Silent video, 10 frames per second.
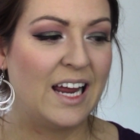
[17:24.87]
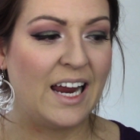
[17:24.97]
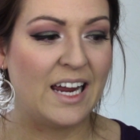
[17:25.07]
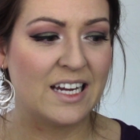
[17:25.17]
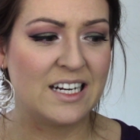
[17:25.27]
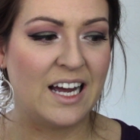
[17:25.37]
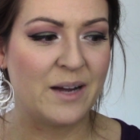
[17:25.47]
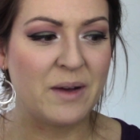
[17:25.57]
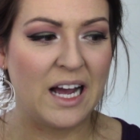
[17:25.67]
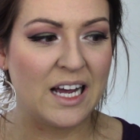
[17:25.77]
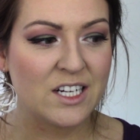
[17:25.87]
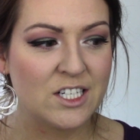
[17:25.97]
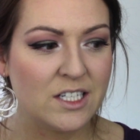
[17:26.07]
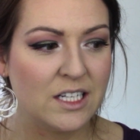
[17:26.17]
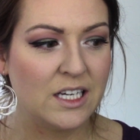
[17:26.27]
And I'm
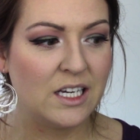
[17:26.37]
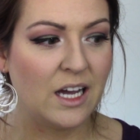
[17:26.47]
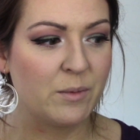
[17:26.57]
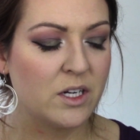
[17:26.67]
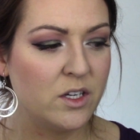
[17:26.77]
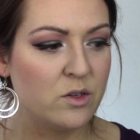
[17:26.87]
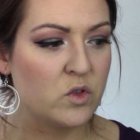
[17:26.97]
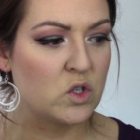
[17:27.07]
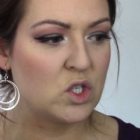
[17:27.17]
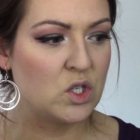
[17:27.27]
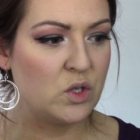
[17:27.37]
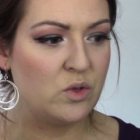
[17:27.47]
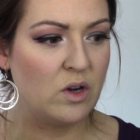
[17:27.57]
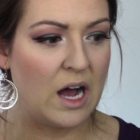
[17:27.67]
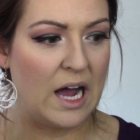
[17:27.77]
gonna use
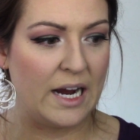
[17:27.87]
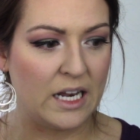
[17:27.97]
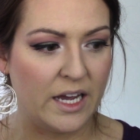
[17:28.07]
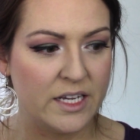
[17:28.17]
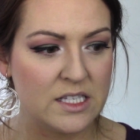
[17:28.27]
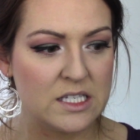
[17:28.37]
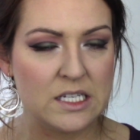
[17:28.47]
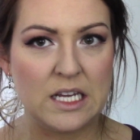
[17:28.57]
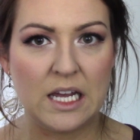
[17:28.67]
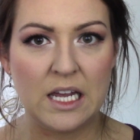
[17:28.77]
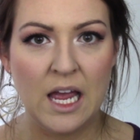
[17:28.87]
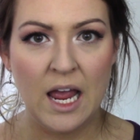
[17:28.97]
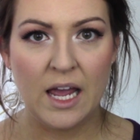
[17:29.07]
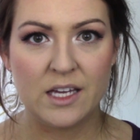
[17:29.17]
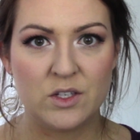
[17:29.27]
two highlights today,
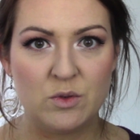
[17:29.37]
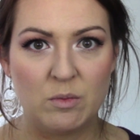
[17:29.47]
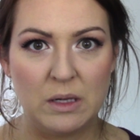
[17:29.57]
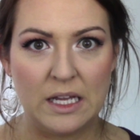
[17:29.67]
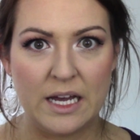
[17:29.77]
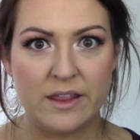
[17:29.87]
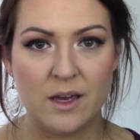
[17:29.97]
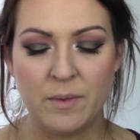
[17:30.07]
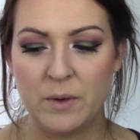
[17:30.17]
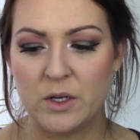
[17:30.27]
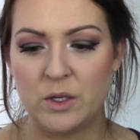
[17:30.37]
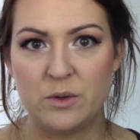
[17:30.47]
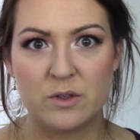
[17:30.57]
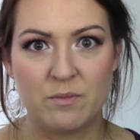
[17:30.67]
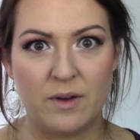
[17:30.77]
and to apply them I'm gonna
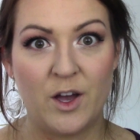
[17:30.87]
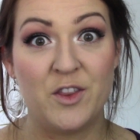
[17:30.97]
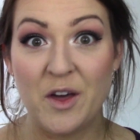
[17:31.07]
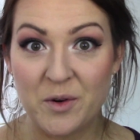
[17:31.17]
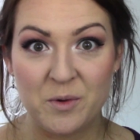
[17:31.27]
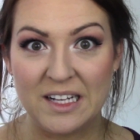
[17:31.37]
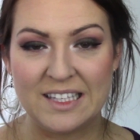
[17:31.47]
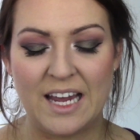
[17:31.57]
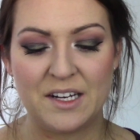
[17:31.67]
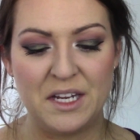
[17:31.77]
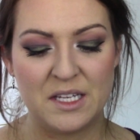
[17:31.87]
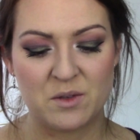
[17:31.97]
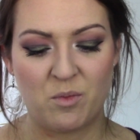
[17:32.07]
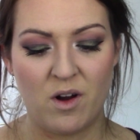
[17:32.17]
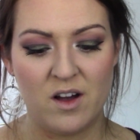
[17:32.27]
use another Real
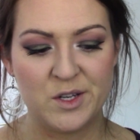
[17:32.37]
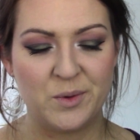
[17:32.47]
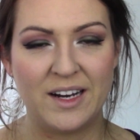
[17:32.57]
Techniques brush.